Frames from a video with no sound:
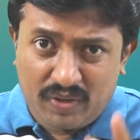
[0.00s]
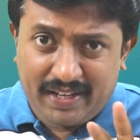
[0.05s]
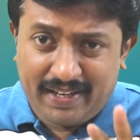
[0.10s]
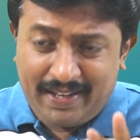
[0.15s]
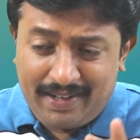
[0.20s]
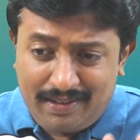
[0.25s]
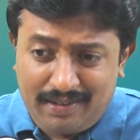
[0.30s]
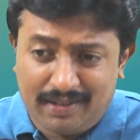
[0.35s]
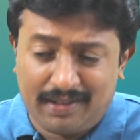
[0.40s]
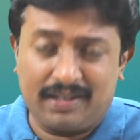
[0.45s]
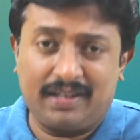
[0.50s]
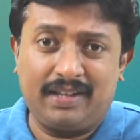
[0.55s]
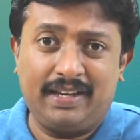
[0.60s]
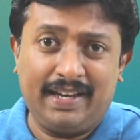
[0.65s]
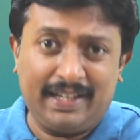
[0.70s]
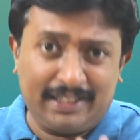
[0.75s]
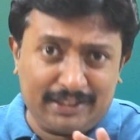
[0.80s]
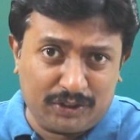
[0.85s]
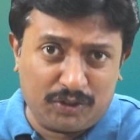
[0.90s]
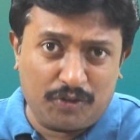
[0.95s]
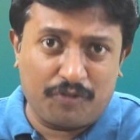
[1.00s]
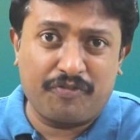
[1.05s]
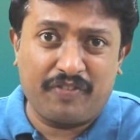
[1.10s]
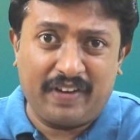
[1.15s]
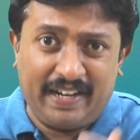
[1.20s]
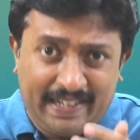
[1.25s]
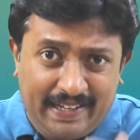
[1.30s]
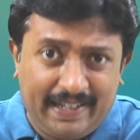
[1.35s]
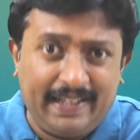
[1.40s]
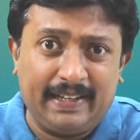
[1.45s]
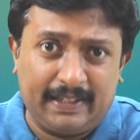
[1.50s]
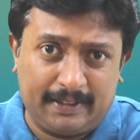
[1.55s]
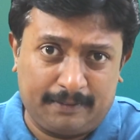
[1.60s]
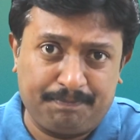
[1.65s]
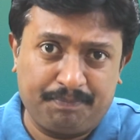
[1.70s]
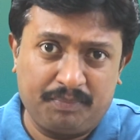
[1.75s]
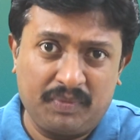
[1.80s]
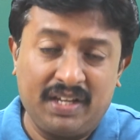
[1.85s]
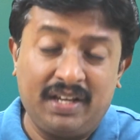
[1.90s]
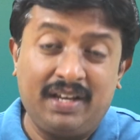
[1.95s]
in the case of India,
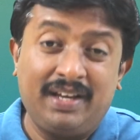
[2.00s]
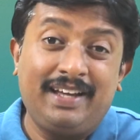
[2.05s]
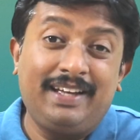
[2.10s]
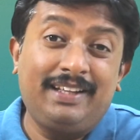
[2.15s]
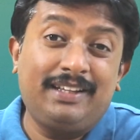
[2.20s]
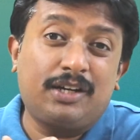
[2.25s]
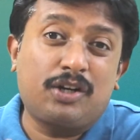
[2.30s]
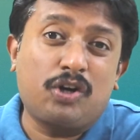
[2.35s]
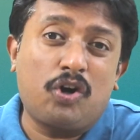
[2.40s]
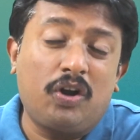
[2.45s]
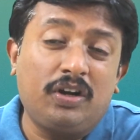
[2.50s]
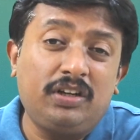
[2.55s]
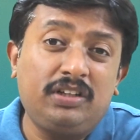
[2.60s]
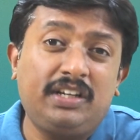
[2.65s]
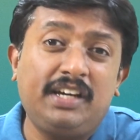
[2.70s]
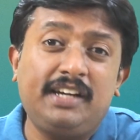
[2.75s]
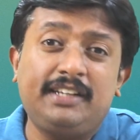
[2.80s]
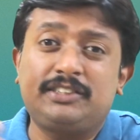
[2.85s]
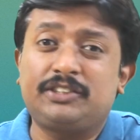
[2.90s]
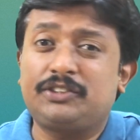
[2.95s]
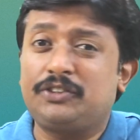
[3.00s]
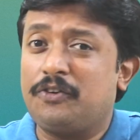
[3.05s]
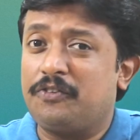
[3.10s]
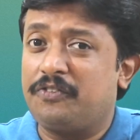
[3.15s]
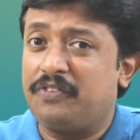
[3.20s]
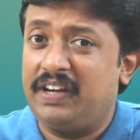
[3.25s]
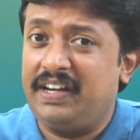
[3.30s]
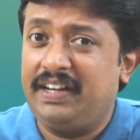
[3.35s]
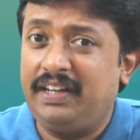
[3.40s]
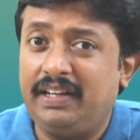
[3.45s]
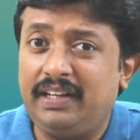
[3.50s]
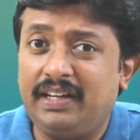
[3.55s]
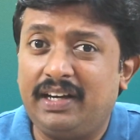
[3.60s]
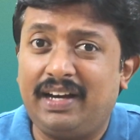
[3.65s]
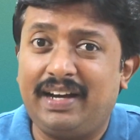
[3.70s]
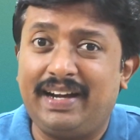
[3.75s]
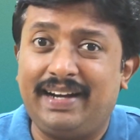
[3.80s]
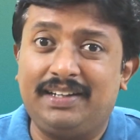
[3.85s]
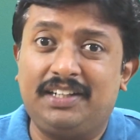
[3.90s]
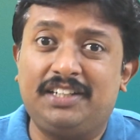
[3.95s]
in the context of
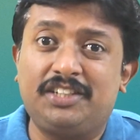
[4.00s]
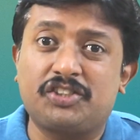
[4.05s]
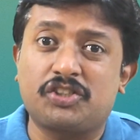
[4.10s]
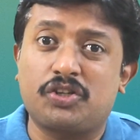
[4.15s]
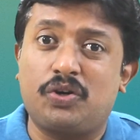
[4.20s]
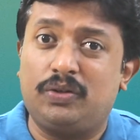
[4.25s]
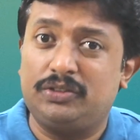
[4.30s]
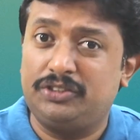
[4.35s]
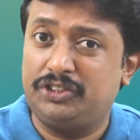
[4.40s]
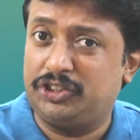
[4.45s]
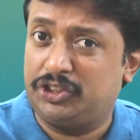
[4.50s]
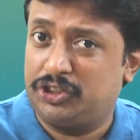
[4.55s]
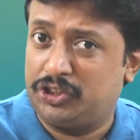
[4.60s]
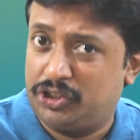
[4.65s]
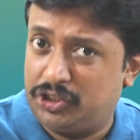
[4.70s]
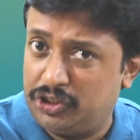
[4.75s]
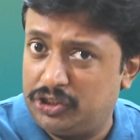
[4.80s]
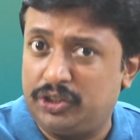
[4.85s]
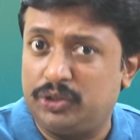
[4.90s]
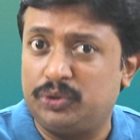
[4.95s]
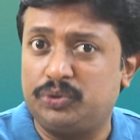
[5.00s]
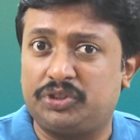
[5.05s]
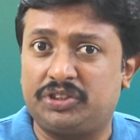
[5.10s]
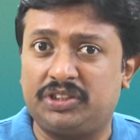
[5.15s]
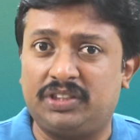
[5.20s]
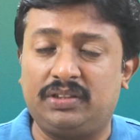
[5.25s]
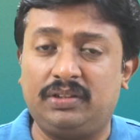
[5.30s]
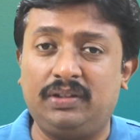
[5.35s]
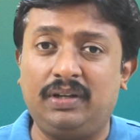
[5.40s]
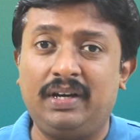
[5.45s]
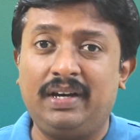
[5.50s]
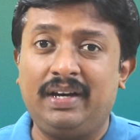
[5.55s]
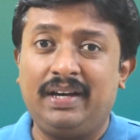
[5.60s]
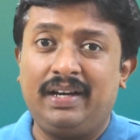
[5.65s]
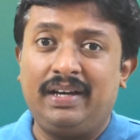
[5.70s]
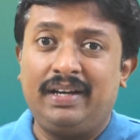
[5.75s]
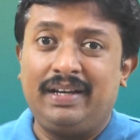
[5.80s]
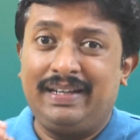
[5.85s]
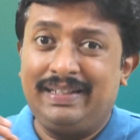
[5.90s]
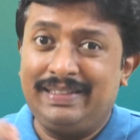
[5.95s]
India and its constitution,
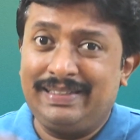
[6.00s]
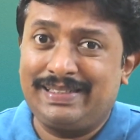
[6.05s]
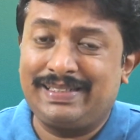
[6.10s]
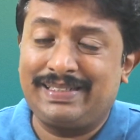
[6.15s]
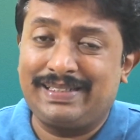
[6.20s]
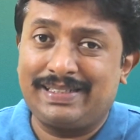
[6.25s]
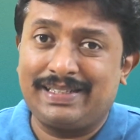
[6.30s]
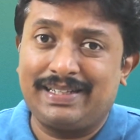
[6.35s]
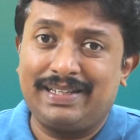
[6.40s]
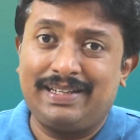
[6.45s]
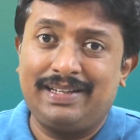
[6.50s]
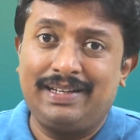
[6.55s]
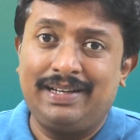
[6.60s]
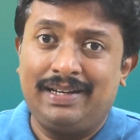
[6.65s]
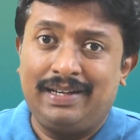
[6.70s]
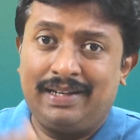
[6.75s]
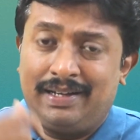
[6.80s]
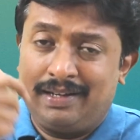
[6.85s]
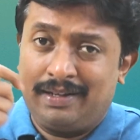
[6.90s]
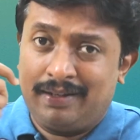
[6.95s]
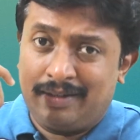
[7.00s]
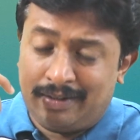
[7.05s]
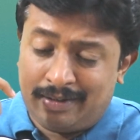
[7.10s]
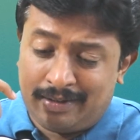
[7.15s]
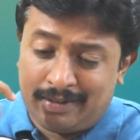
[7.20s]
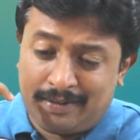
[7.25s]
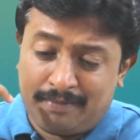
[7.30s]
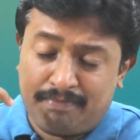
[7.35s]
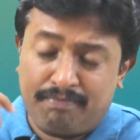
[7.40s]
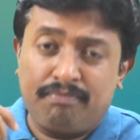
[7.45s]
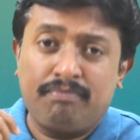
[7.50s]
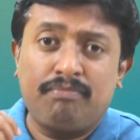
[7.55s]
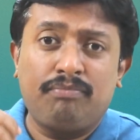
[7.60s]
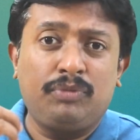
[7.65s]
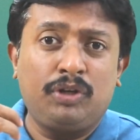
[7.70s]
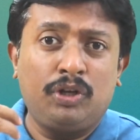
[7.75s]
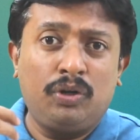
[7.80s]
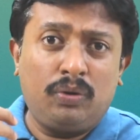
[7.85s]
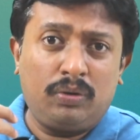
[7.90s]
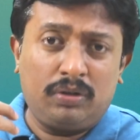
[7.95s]
is
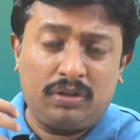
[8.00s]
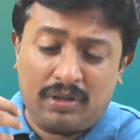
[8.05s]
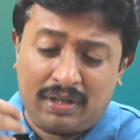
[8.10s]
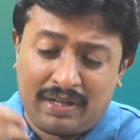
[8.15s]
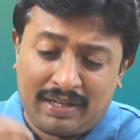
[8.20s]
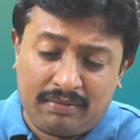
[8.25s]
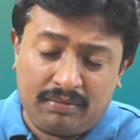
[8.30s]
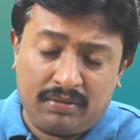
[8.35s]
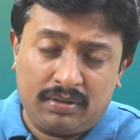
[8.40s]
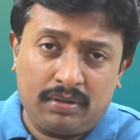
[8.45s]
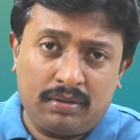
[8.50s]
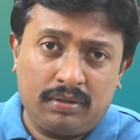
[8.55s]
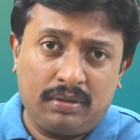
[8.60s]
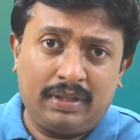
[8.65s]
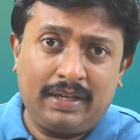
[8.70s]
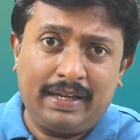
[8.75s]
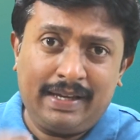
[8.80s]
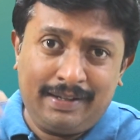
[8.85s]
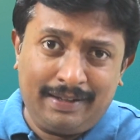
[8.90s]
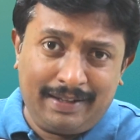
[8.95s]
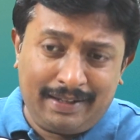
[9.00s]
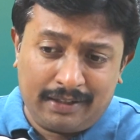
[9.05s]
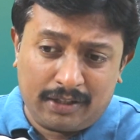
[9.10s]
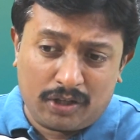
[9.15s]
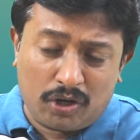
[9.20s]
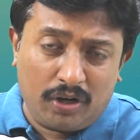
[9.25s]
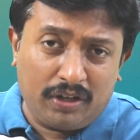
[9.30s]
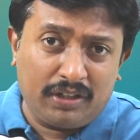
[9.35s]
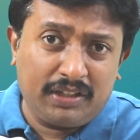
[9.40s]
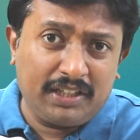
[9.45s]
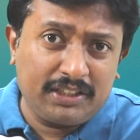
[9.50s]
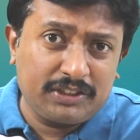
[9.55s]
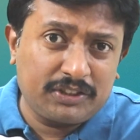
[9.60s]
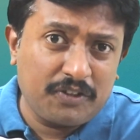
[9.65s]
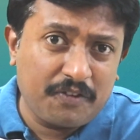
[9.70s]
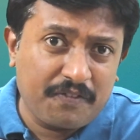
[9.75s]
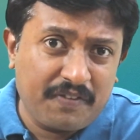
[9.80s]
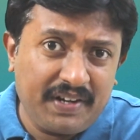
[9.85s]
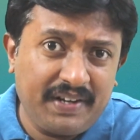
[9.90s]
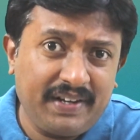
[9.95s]
in the
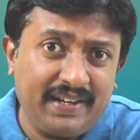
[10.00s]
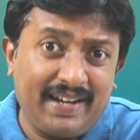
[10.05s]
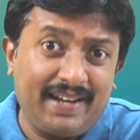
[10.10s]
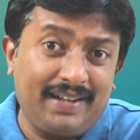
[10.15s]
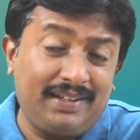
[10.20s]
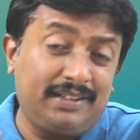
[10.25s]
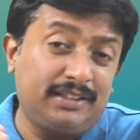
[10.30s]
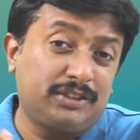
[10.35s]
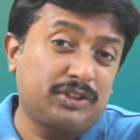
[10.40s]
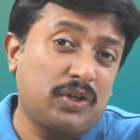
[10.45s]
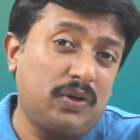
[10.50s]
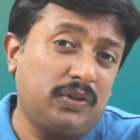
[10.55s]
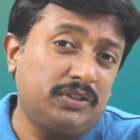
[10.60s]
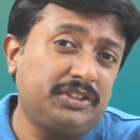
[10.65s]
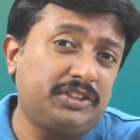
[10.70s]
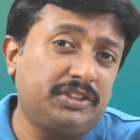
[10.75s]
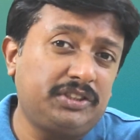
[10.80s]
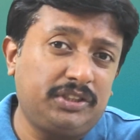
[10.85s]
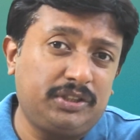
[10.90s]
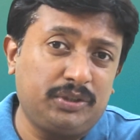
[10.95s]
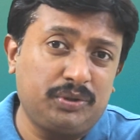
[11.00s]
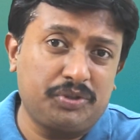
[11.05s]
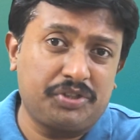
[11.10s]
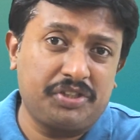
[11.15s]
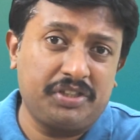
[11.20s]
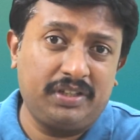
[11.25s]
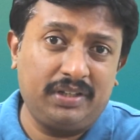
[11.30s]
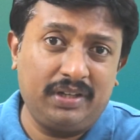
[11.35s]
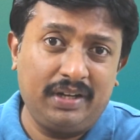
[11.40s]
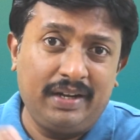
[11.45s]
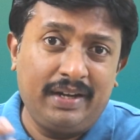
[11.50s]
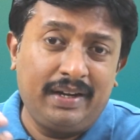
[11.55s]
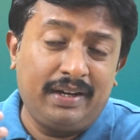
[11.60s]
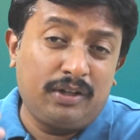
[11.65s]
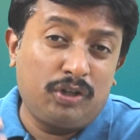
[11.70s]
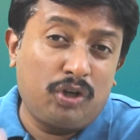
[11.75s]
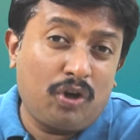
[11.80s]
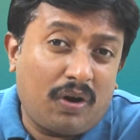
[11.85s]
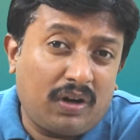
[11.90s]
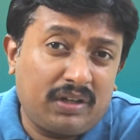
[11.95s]
context of India and its constitution,
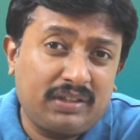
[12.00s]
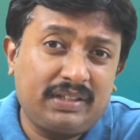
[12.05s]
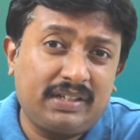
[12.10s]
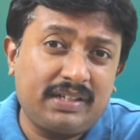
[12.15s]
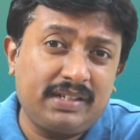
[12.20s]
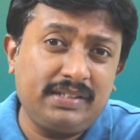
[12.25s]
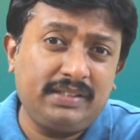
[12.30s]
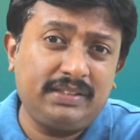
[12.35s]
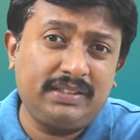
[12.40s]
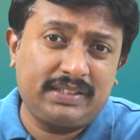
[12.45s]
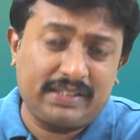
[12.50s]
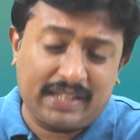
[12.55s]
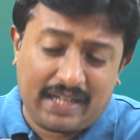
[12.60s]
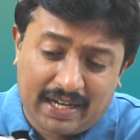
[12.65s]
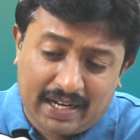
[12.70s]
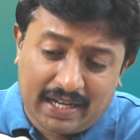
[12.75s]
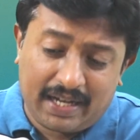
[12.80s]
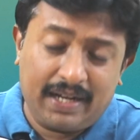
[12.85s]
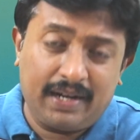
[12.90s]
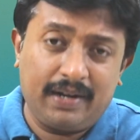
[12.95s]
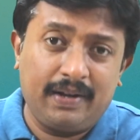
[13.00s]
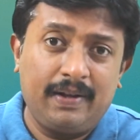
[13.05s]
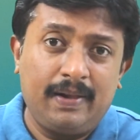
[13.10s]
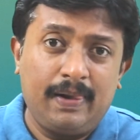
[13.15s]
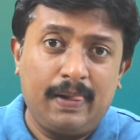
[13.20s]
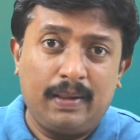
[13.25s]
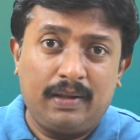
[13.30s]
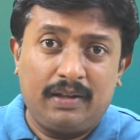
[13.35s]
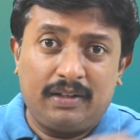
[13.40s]
doctrines are